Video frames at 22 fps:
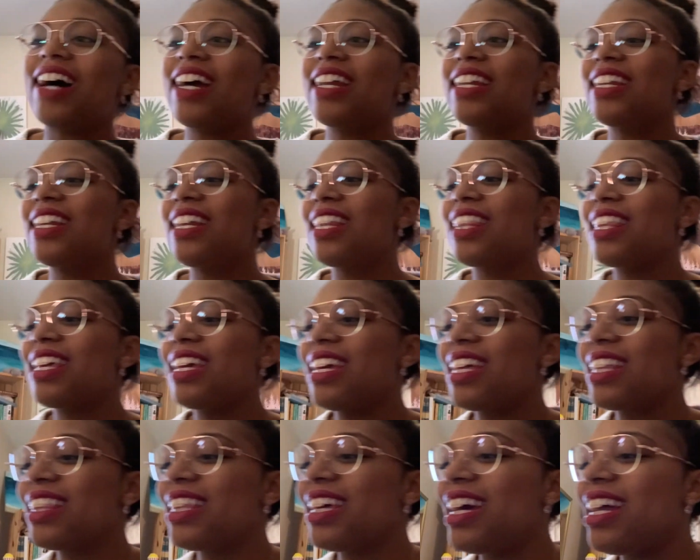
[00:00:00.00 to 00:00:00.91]
didn't think
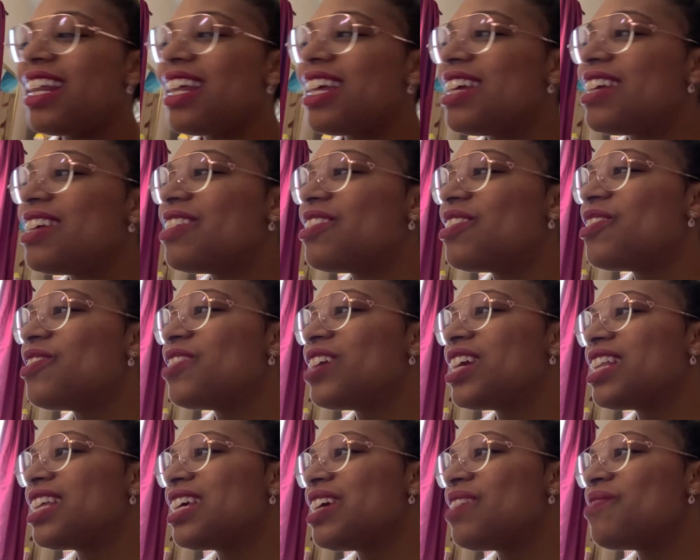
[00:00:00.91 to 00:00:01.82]
that it
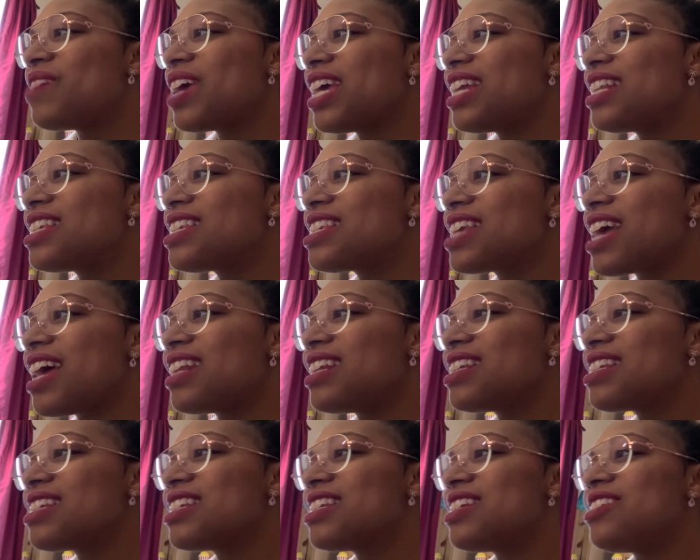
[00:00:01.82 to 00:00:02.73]
really made
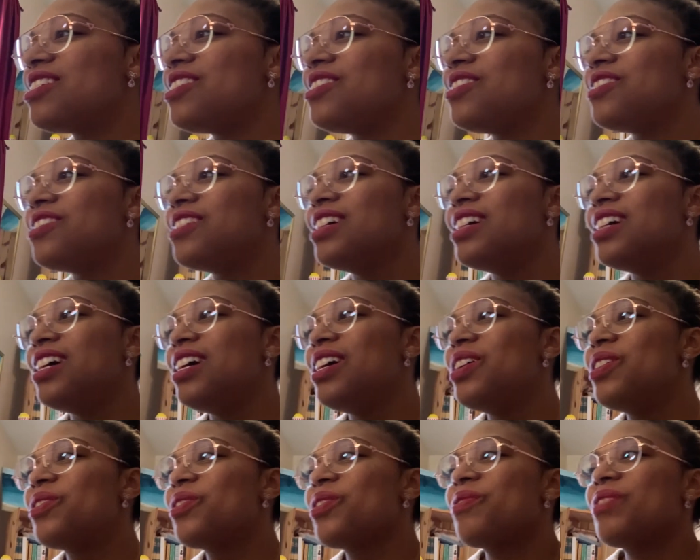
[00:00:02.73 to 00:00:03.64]
sense
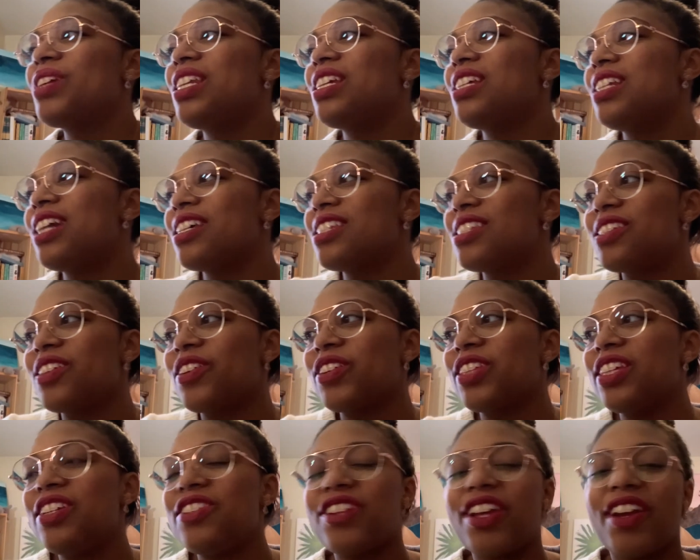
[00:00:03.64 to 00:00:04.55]
for me to necessarily
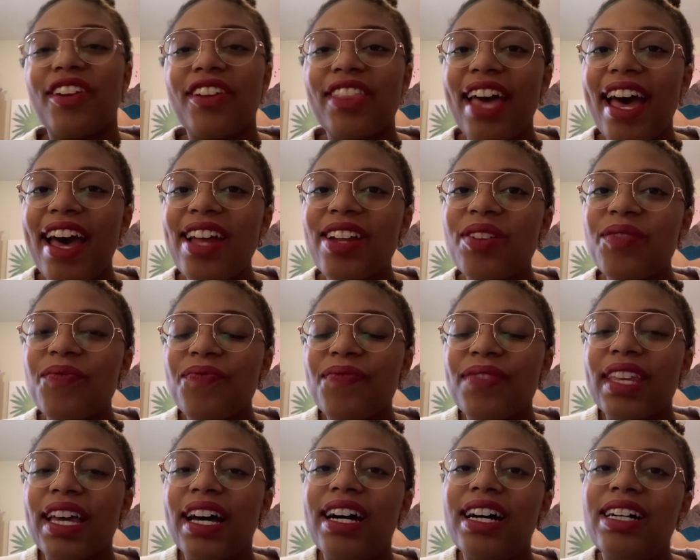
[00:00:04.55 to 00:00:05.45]
share that,
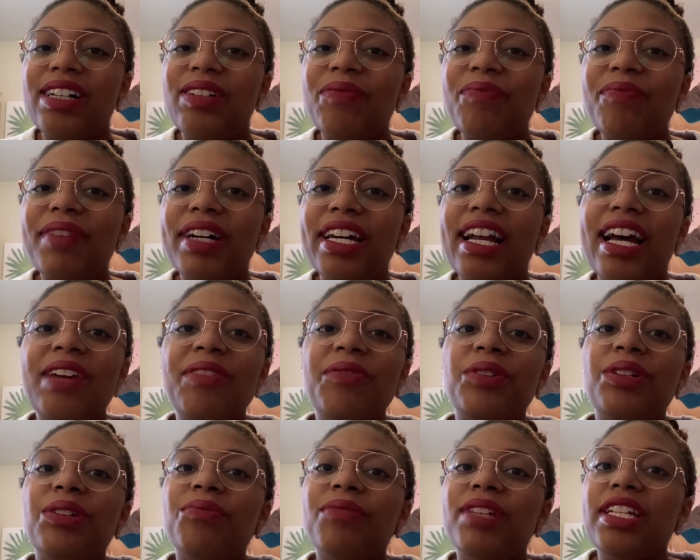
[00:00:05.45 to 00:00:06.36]
but I
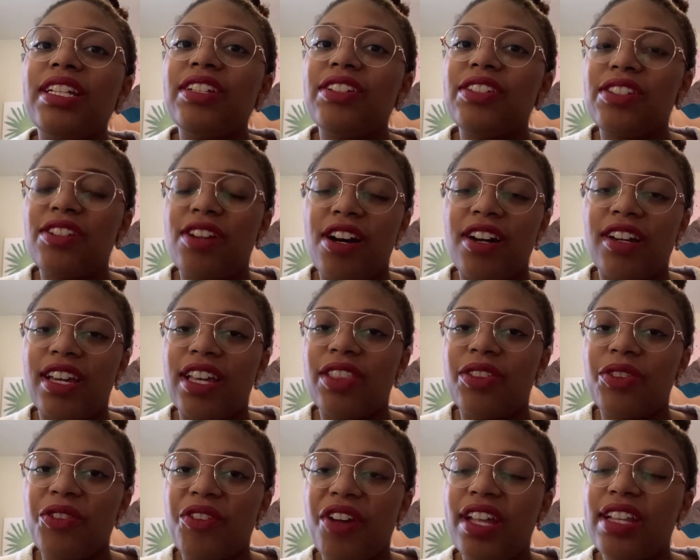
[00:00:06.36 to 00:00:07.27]
will be just talking
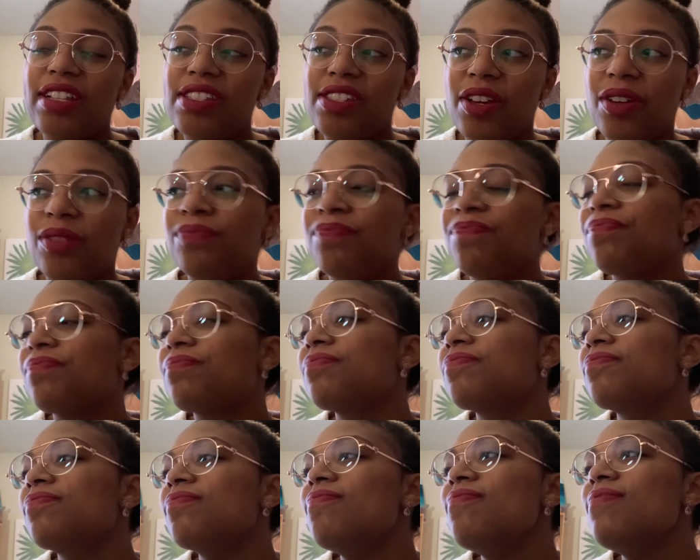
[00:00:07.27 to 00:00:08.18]
through it. So
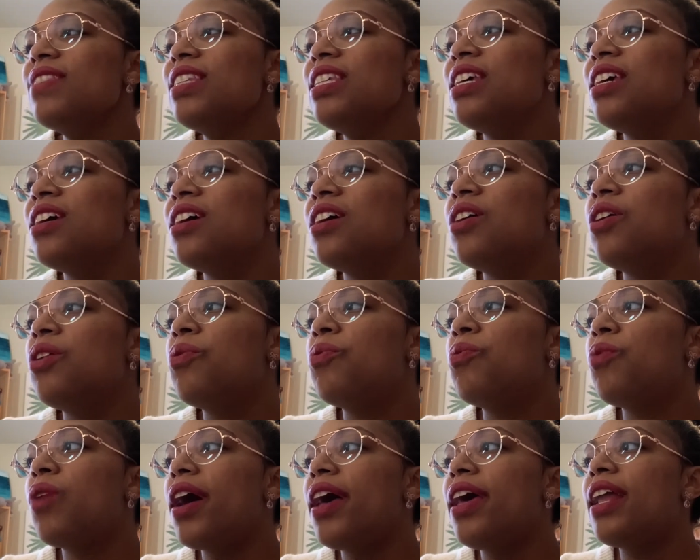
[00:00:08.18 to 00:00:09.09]

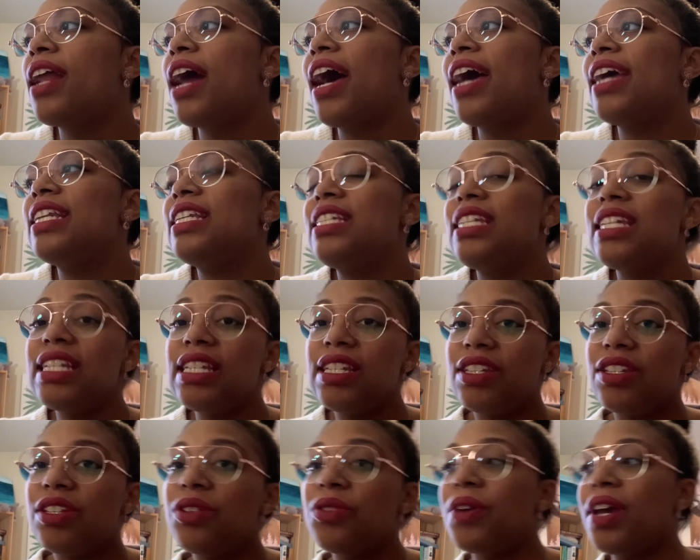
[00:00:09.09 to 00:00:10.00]
what I did
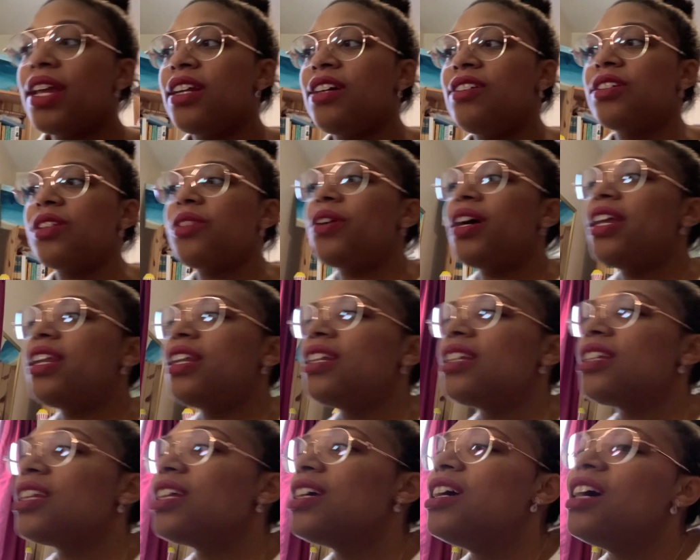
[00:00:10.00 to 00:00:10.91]
do, and I'll go ahead and
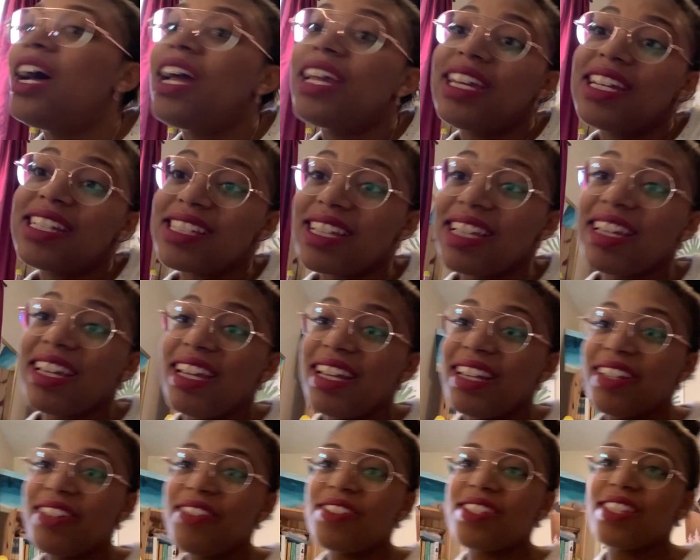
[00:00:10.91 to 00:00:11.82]
I guess I can
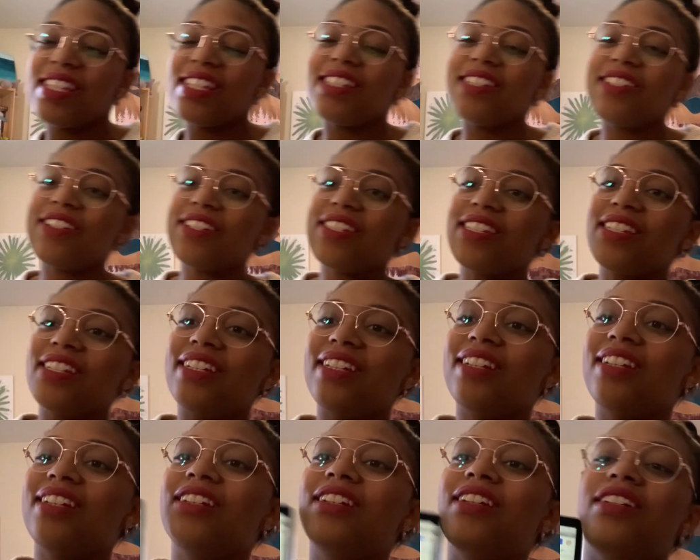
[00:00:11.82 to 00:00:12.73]
use this just
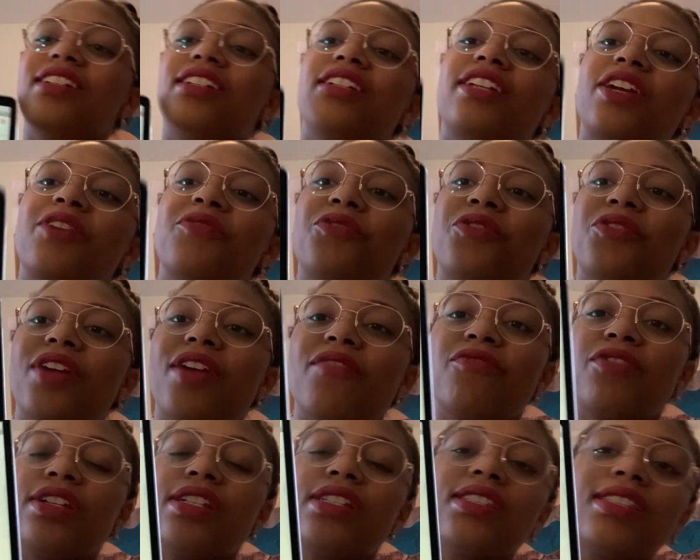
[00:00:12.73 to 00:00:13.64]
to share for
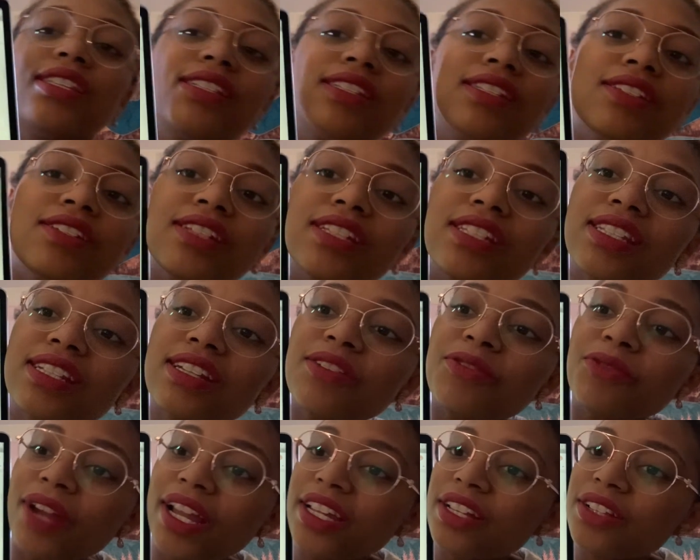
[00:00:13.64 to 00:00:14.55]
reference. This is just a
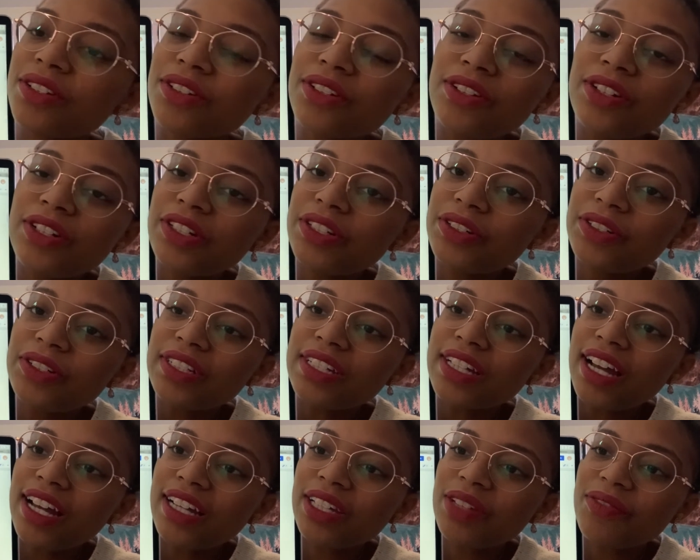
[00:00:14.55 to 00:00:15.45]
regular old Google
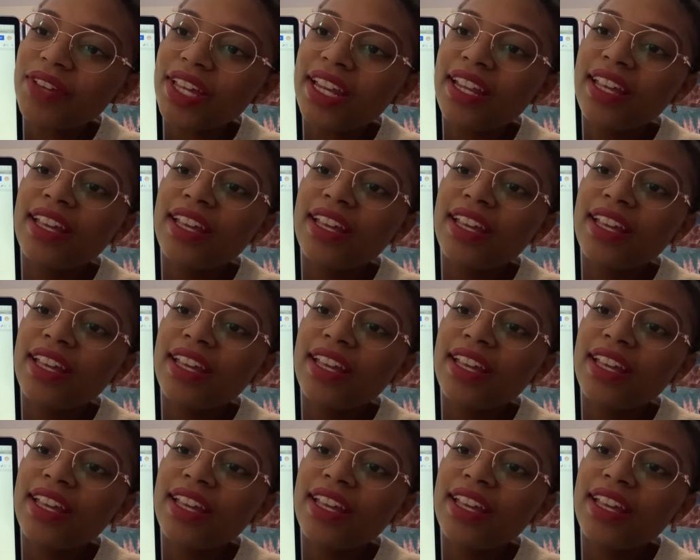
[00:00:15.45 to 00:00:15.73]
document,